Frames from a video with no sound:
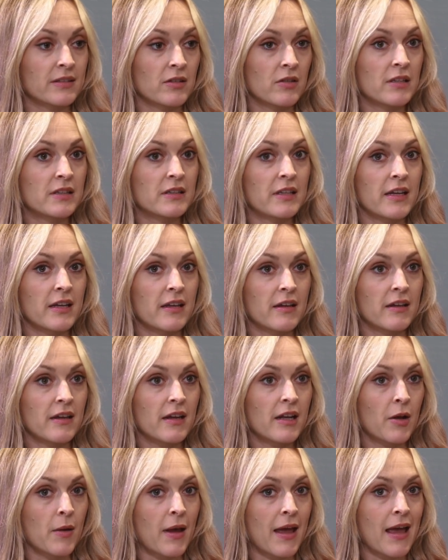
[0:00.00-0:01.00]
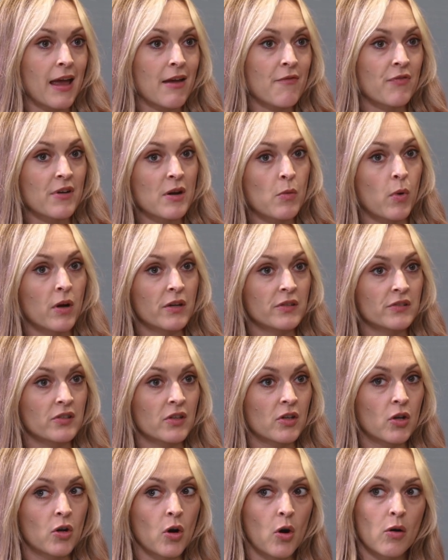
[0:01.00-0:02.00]
And I think, you know, everyone's
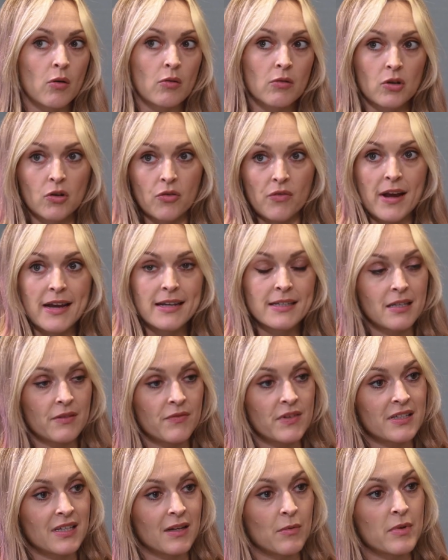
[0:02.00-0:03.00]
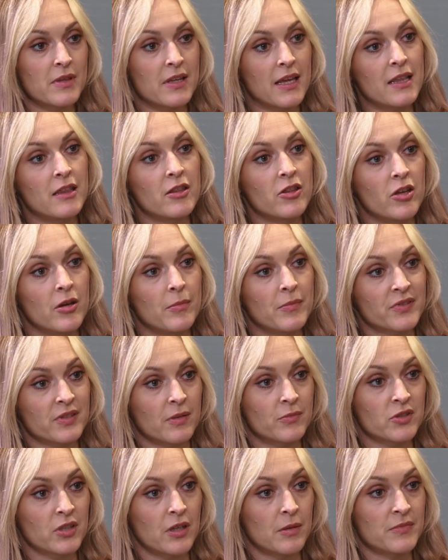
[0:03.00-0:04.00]
got creativity within them.
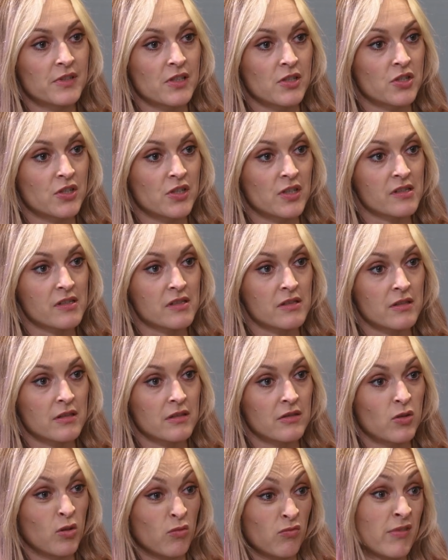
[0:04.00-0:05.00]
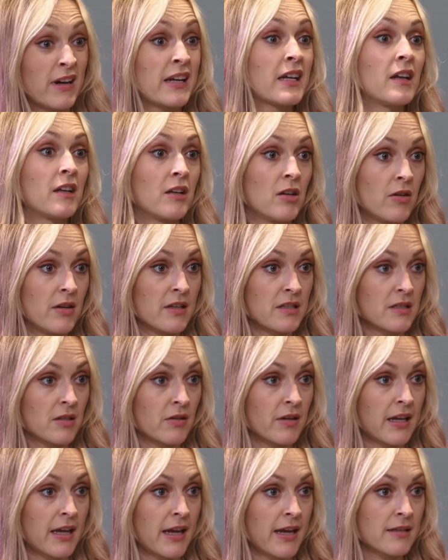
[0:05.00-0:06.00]
Sometimes it's just not recognised,
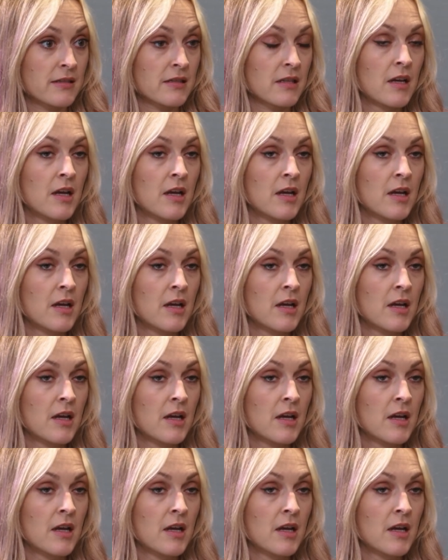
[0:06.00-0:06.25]
I guess.